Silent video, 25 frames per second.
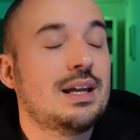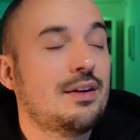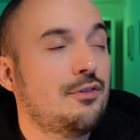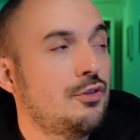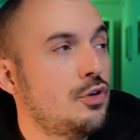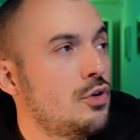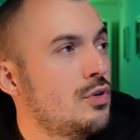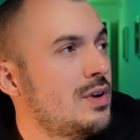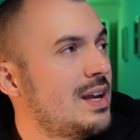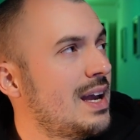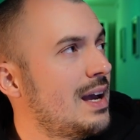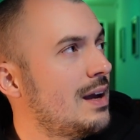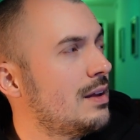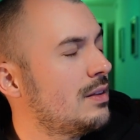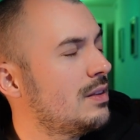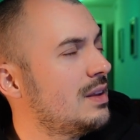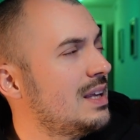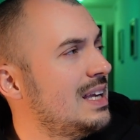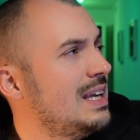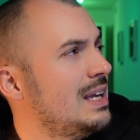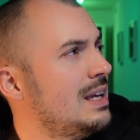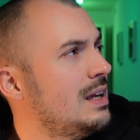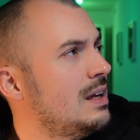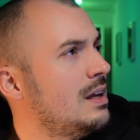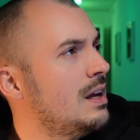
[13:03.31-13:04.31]
If you get
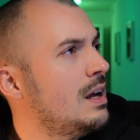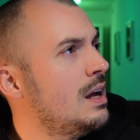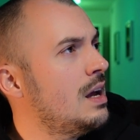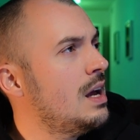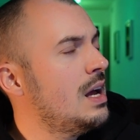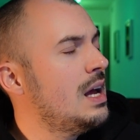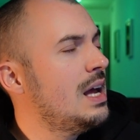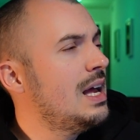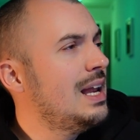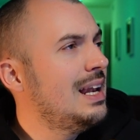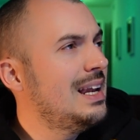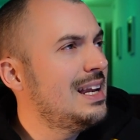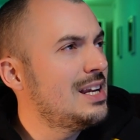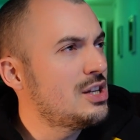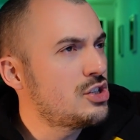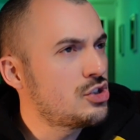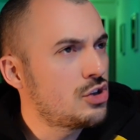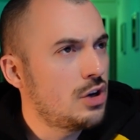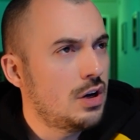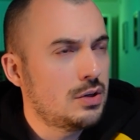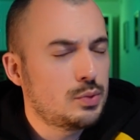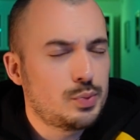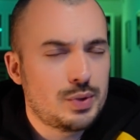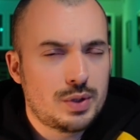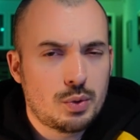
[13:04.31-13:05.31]
the
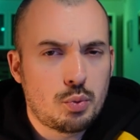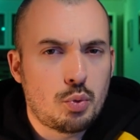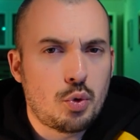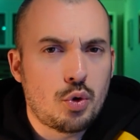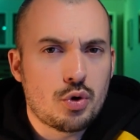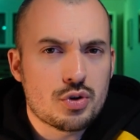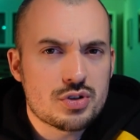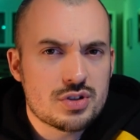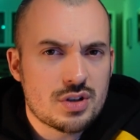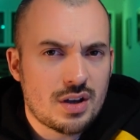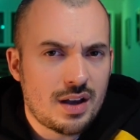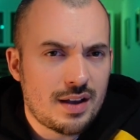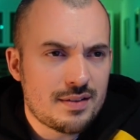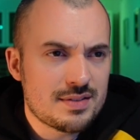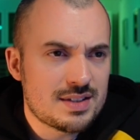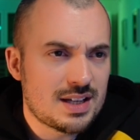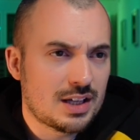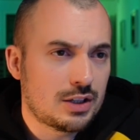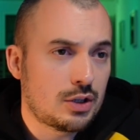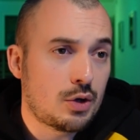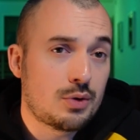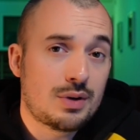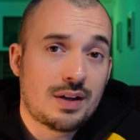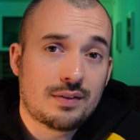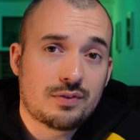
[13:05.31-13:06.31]
Lychguard with the War Scythes that
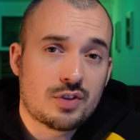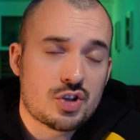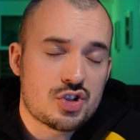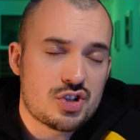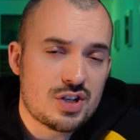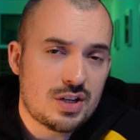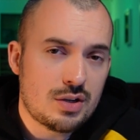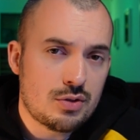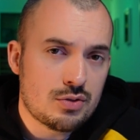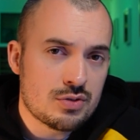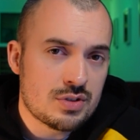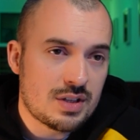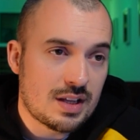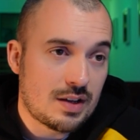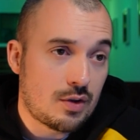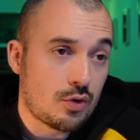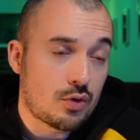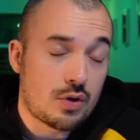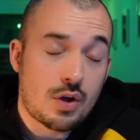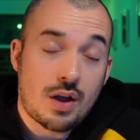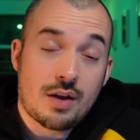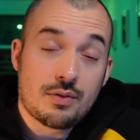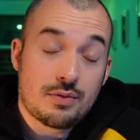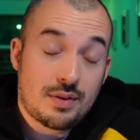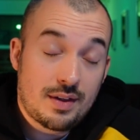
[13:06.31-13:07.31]
don't have the shields, they
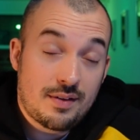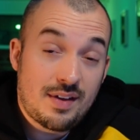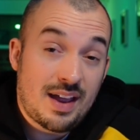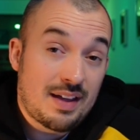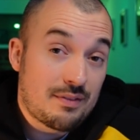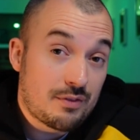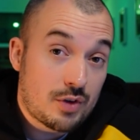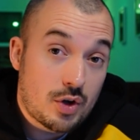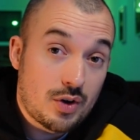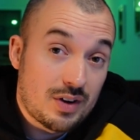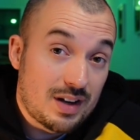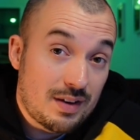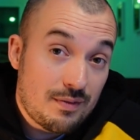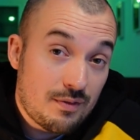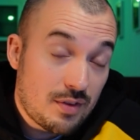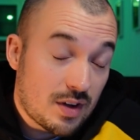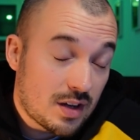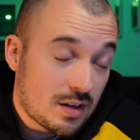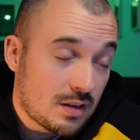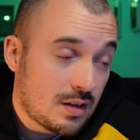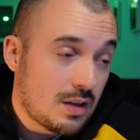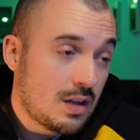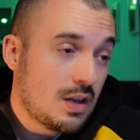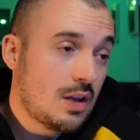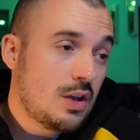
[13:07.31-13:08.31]
don't get, they ain't got an
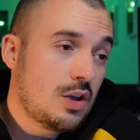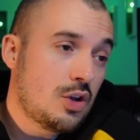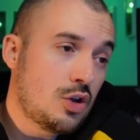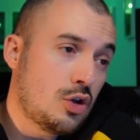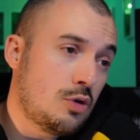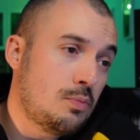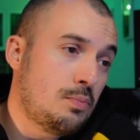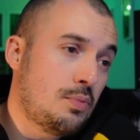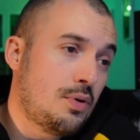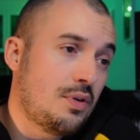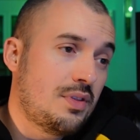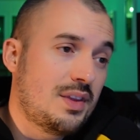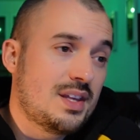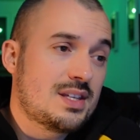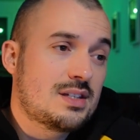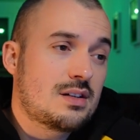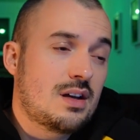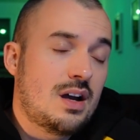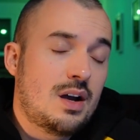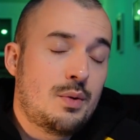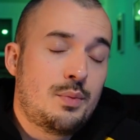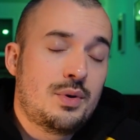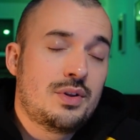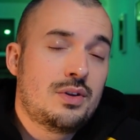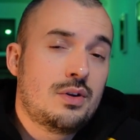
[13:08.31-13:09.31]
invuln, you put this
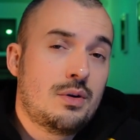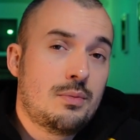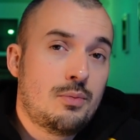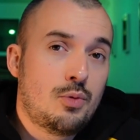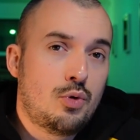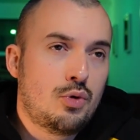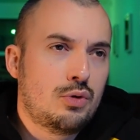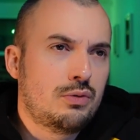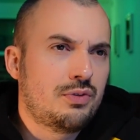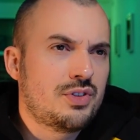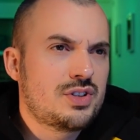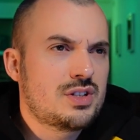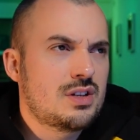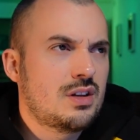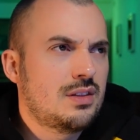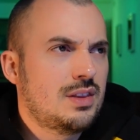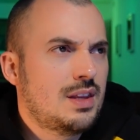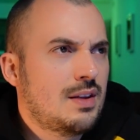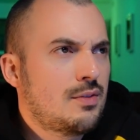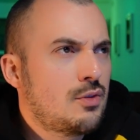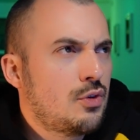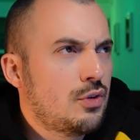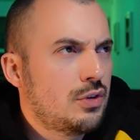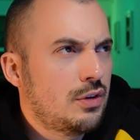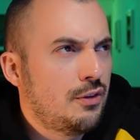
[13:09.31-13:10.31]
guy with them, all of a sudden
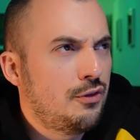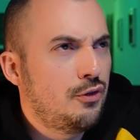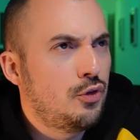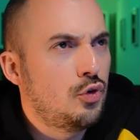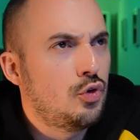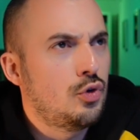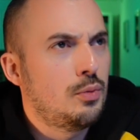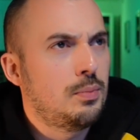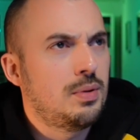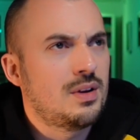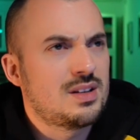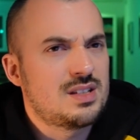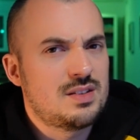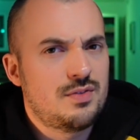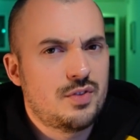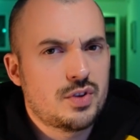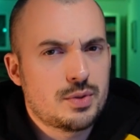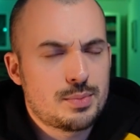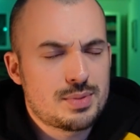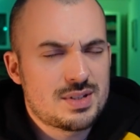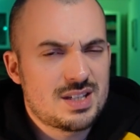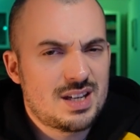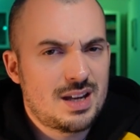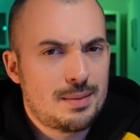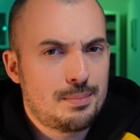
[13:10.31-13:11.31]
they've got the 4 plus
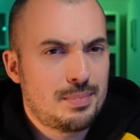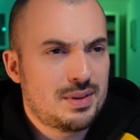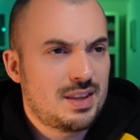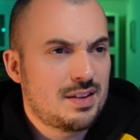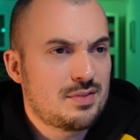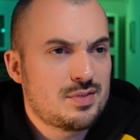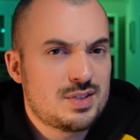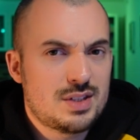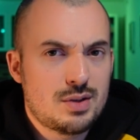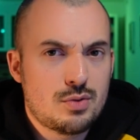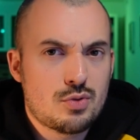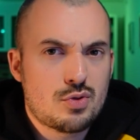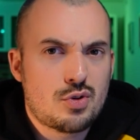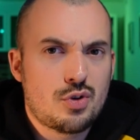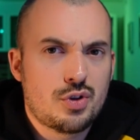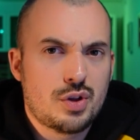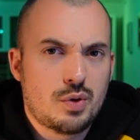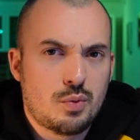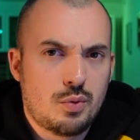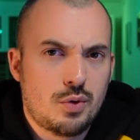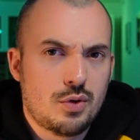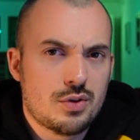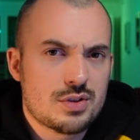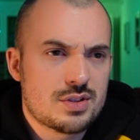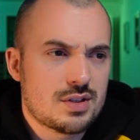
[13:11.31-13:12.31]
invulnerable save, but they've still got the
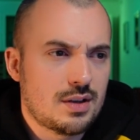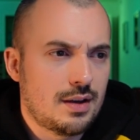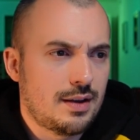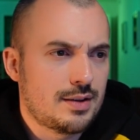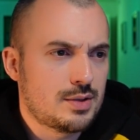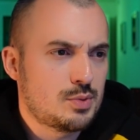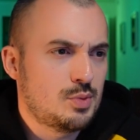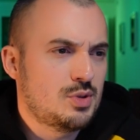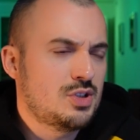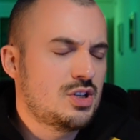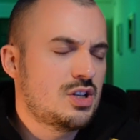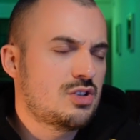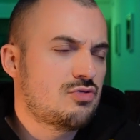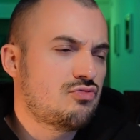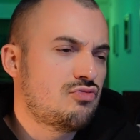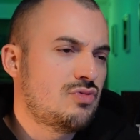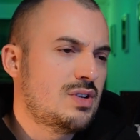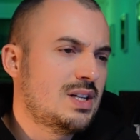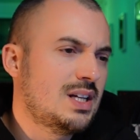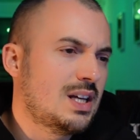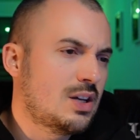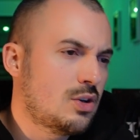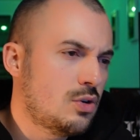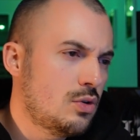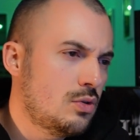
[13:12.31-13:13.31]
War Scythes, which is
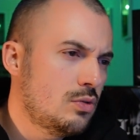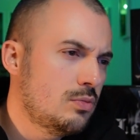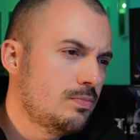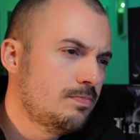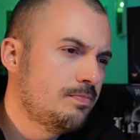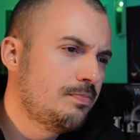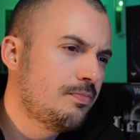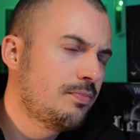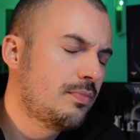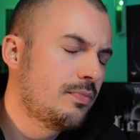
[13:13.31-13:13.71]
really cool.